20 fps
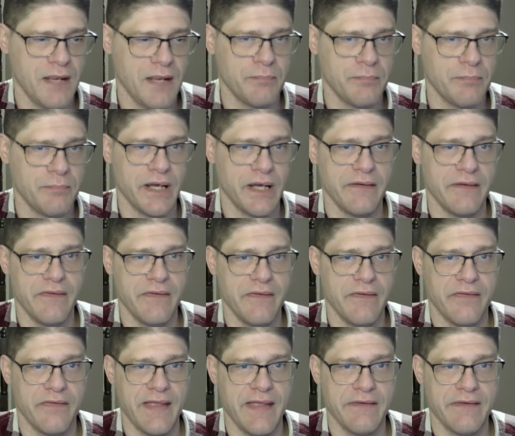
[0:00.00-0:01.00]
but
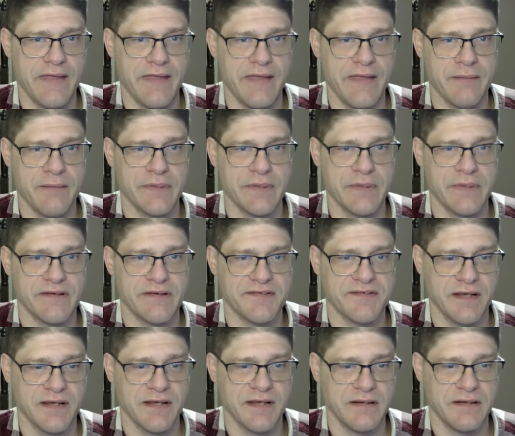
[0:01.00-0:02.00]
then that being
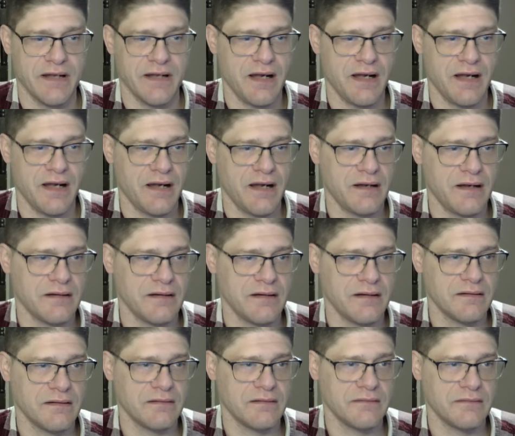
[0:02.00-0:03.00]
said
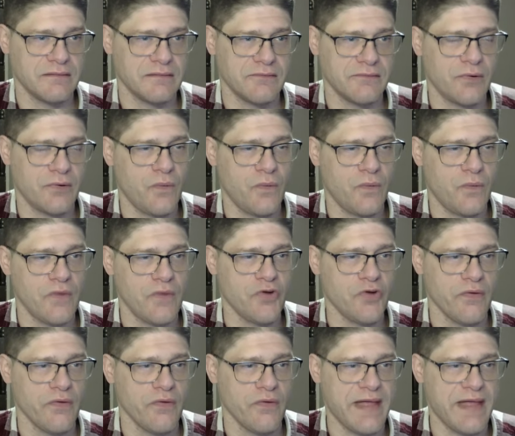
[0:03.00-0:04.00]
well
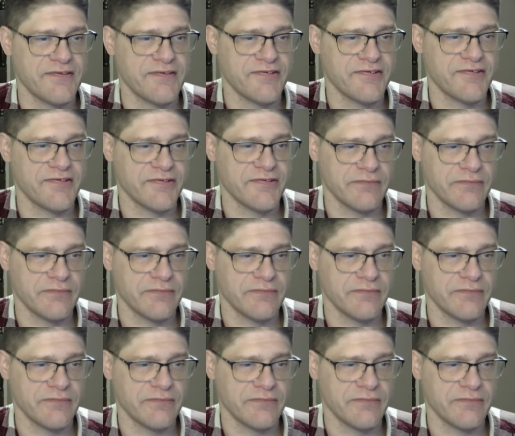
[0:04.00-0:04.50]
no that's